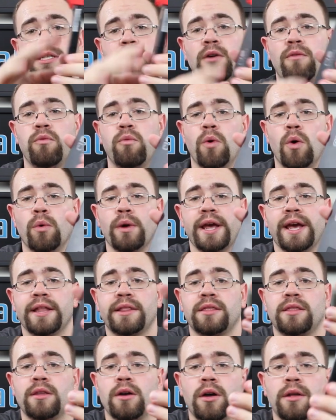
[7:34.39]
itself won't
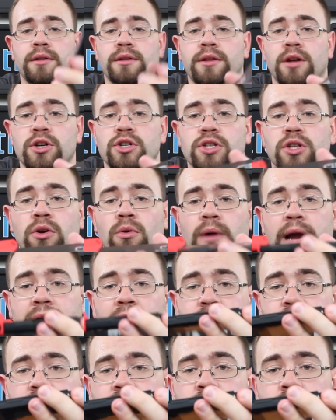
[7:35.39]
touch the
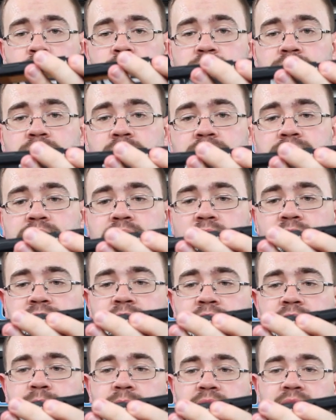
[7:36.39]
ground either, which is a nice side
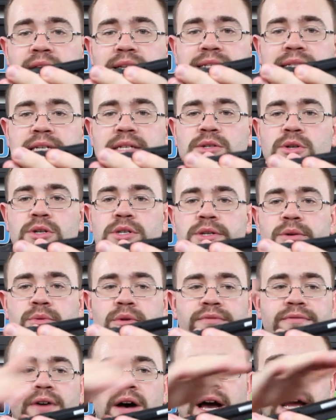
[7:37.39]
effect because these are so
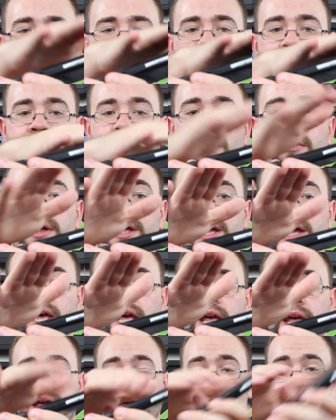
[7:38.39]
defined and out.
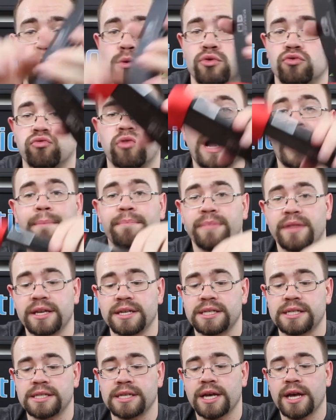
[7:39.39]
If you drop
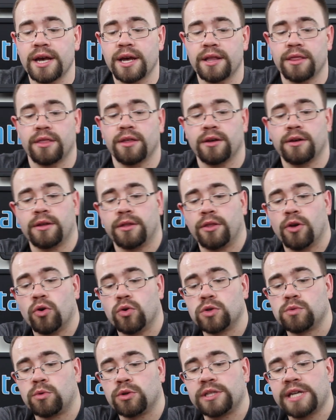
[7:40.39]
this,
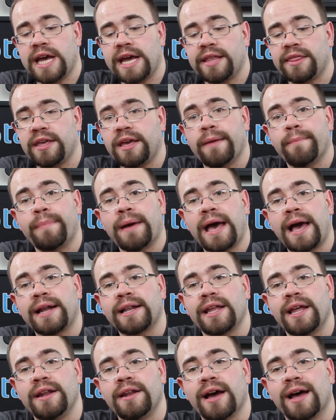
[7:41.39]
those will take the
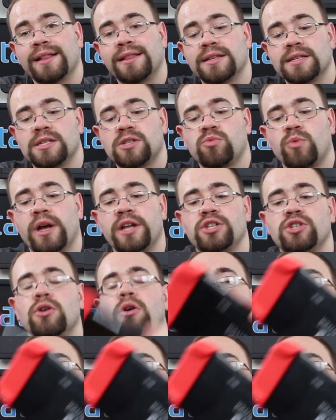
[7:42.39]
impact and not the Switch.